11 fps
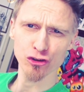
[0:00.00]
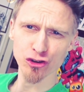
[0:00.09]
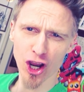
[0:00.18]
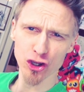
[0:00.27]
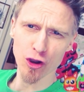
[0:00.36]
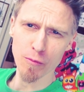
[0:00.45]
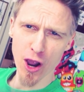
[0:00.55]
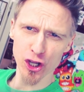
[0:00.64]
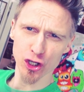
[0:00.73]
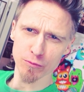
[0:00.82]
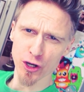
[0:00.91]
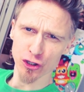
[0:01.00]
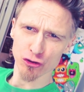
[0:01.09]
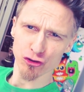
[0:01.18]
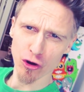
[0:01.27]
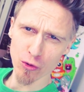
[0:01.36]
Check the mic and make
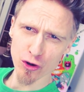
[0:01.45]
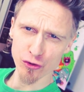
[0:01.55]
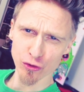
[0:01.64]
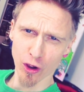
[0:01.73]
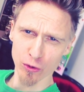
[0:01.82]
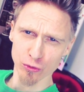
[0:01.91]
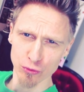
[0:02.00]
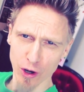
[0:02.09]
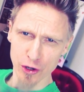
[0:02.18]
sure it sounds right,